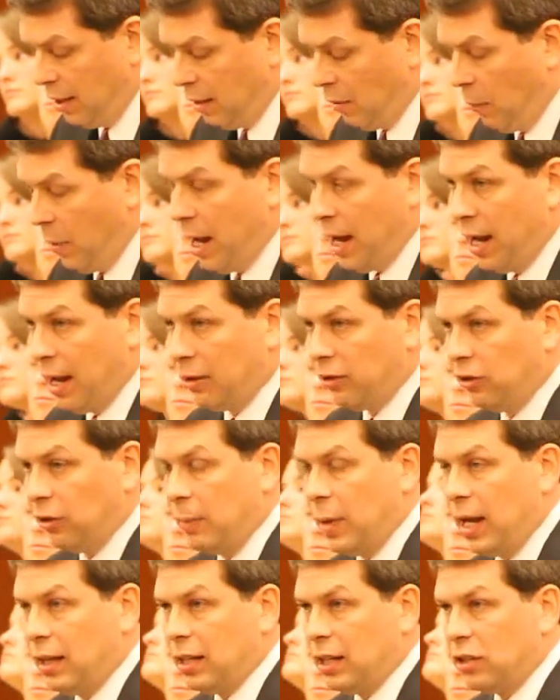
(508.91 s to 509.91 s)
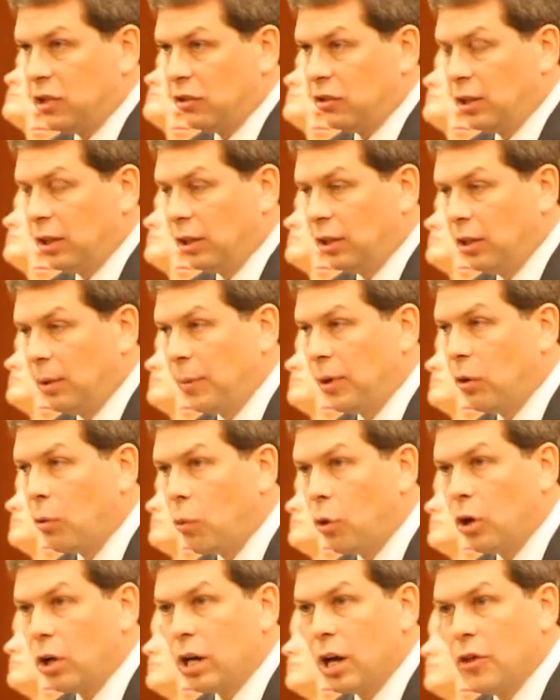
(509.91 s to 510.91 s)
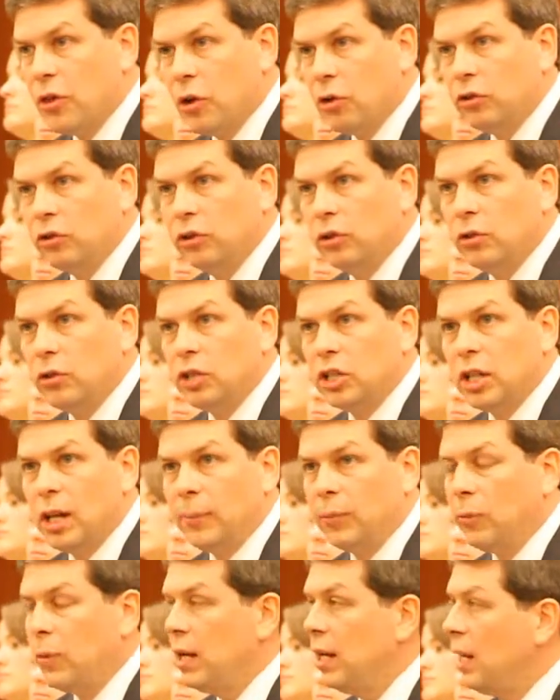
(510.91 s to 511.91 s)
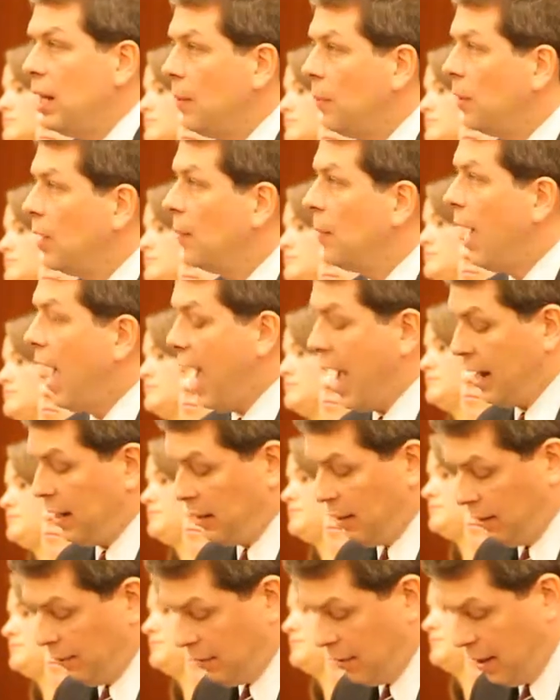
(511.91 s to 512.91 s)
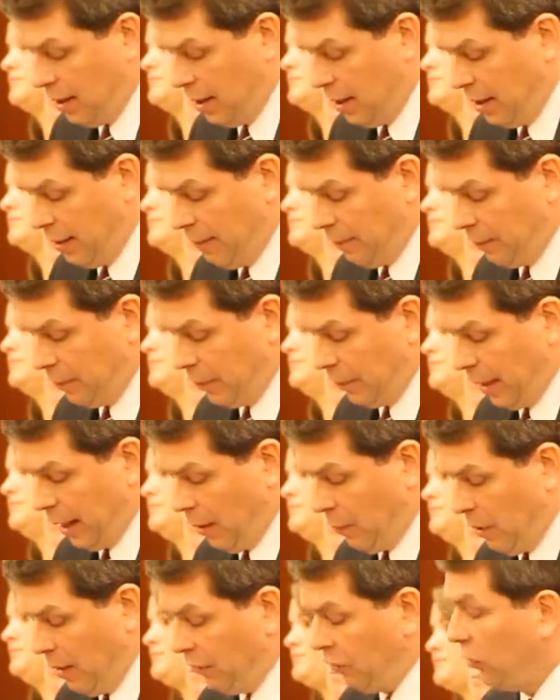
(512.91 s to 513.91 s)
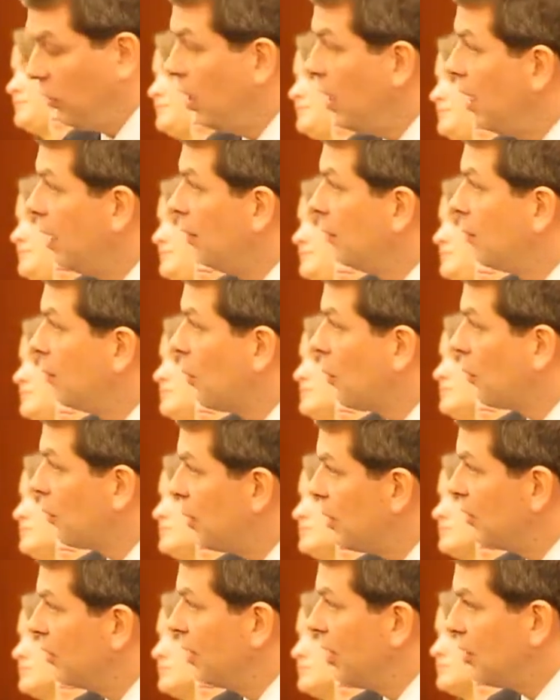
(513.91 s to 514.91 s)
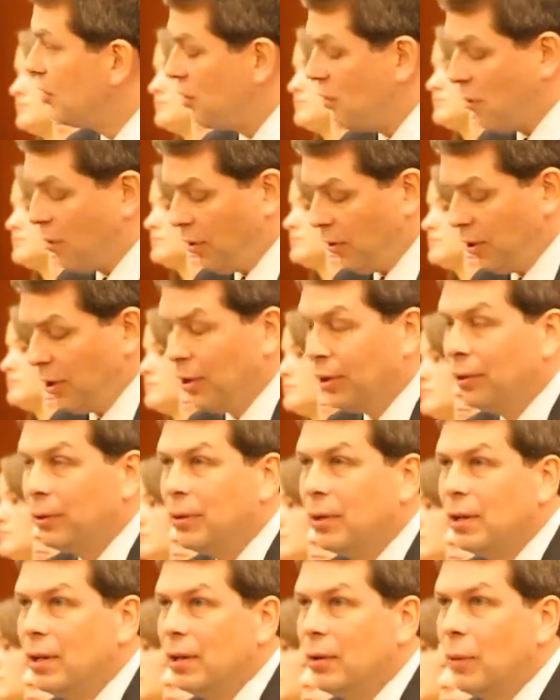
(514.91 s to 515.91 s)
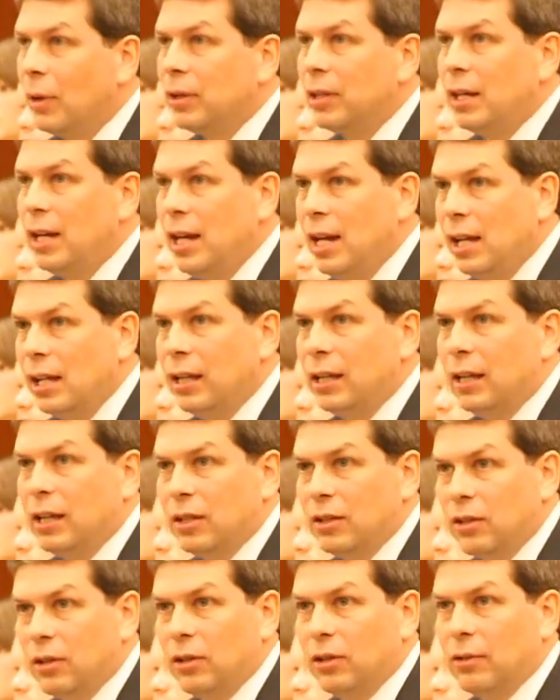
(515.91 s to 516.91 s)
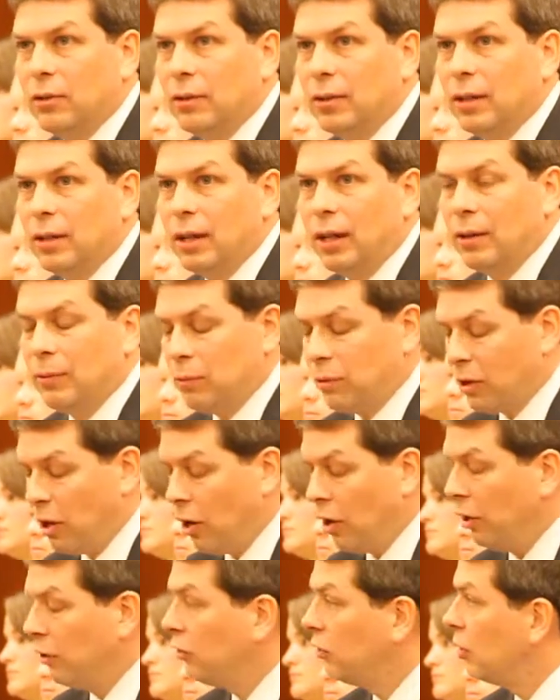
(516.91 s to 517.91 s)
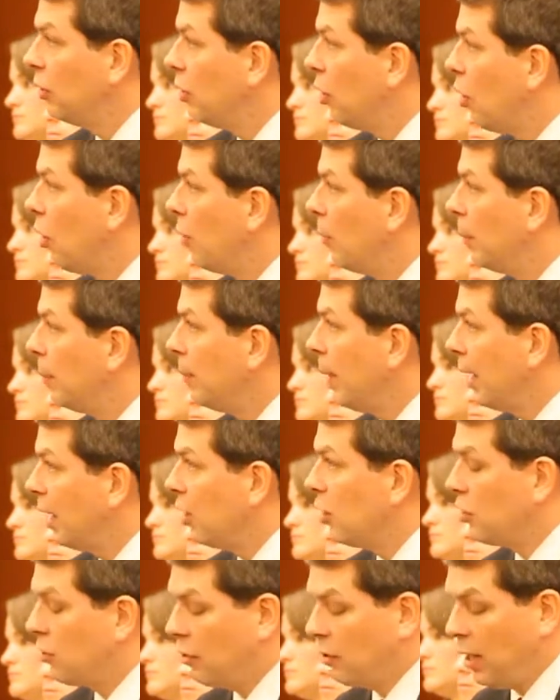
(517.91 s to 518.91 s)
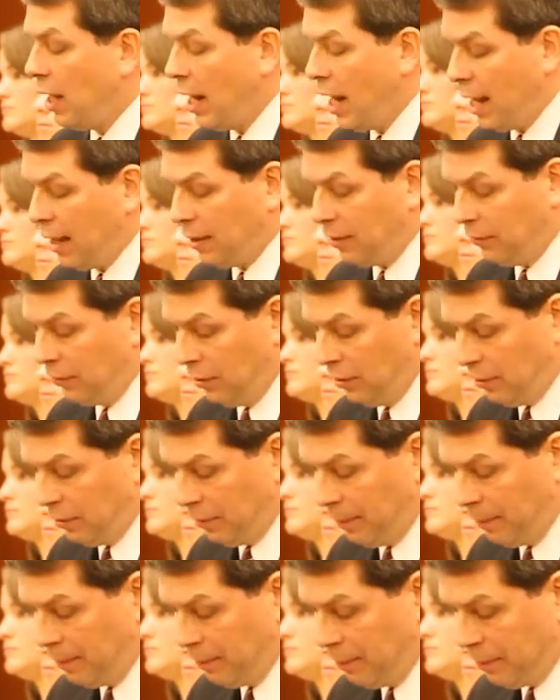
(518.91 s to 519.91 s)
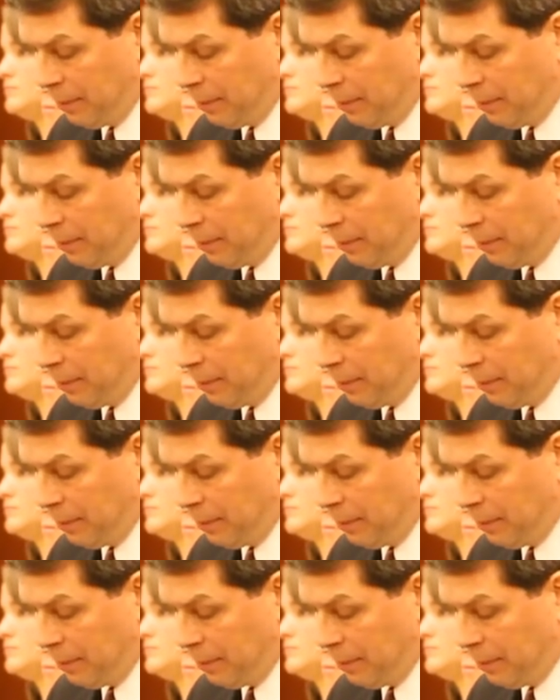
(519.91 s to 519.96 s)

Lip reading: We estimate that just a little bit of work on those two ships, we can keep them active. And we've seen more recently, as you all know, what the Healy can do in regards to Nome and making sure they have the fuel.